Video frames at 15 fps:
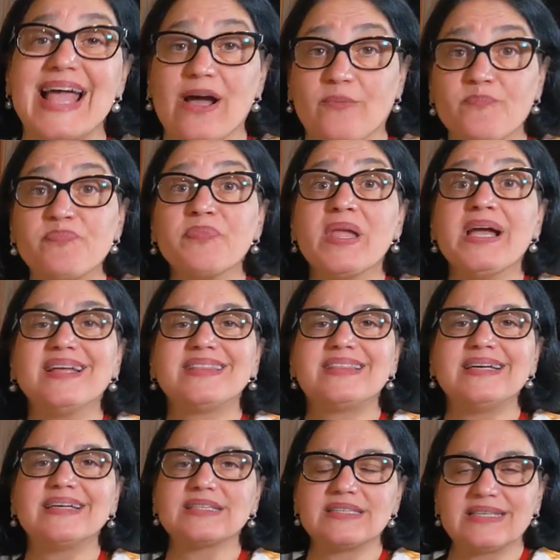Now,
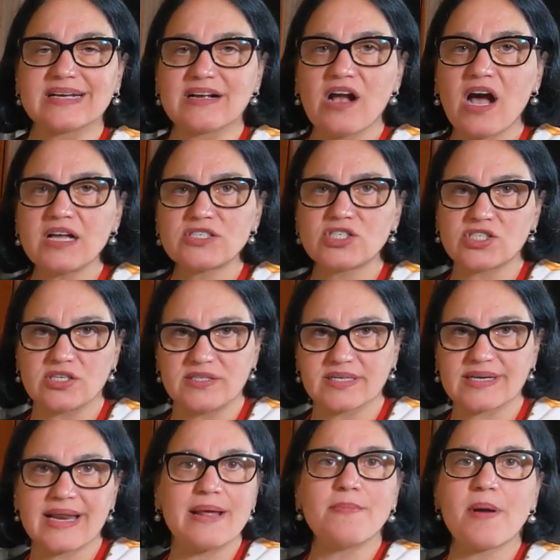the, the custard, the
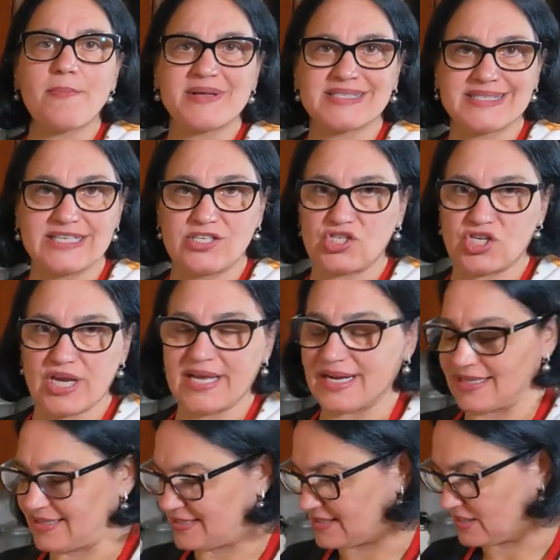crema
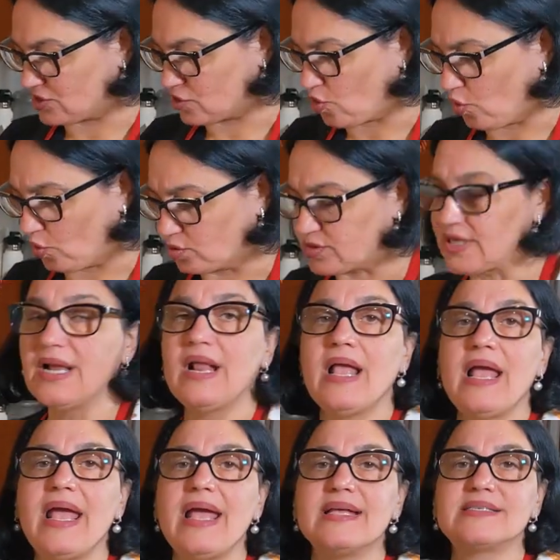pasticcera, this is called,
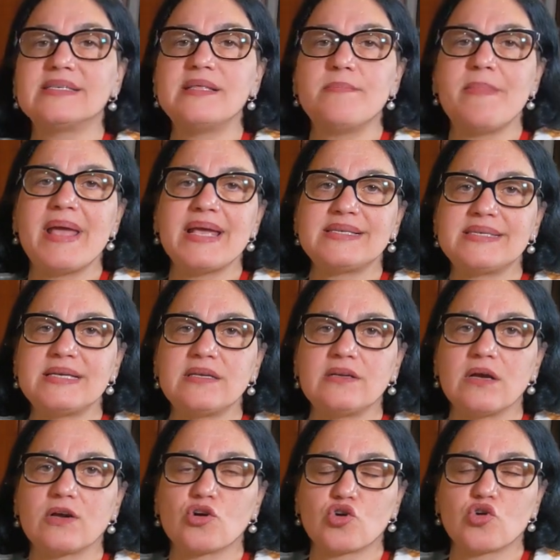is an
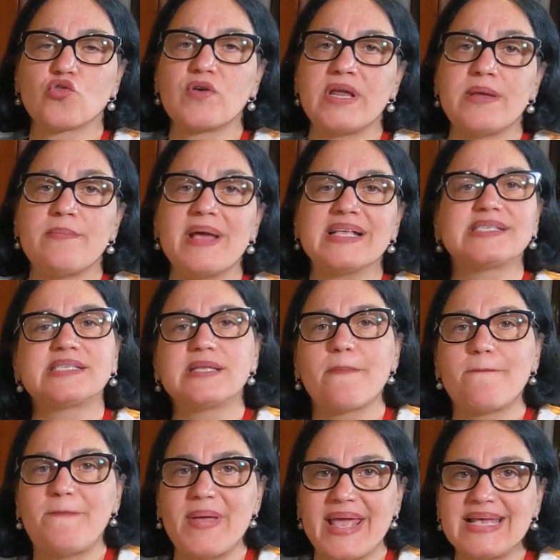amazing cream. It's the
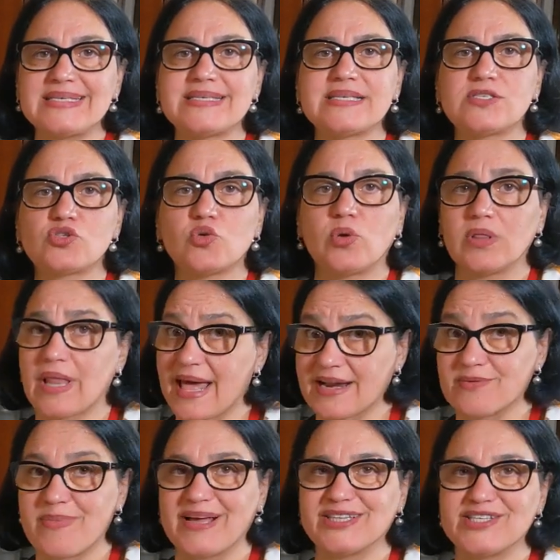basis to a lot
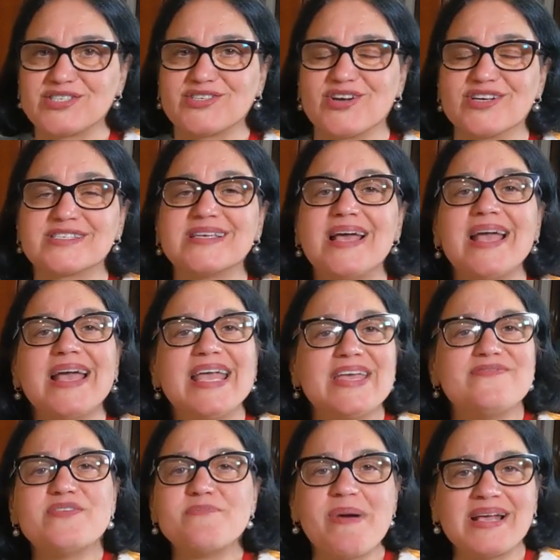of my desserts.
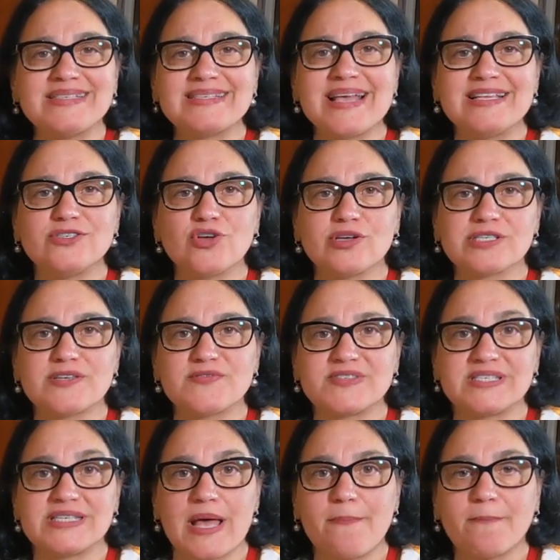Even my Saint Joseph's
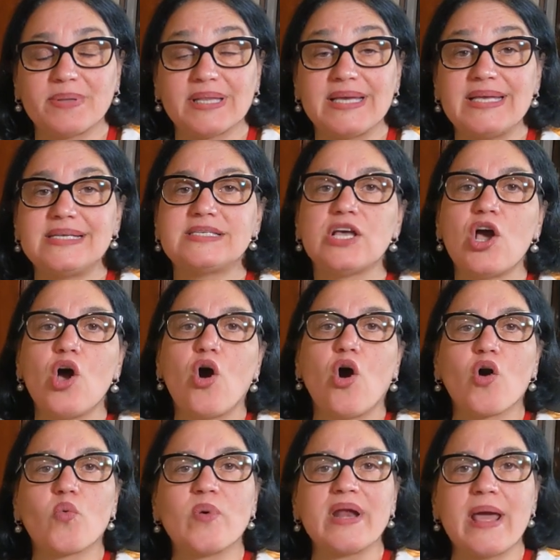Zeppelis,
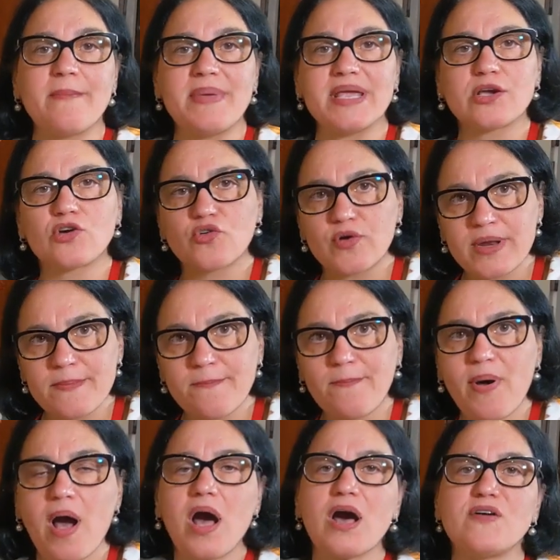or when I make cream
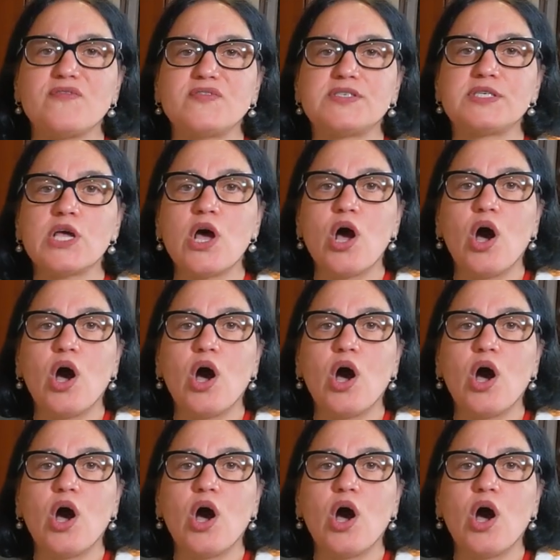puffs,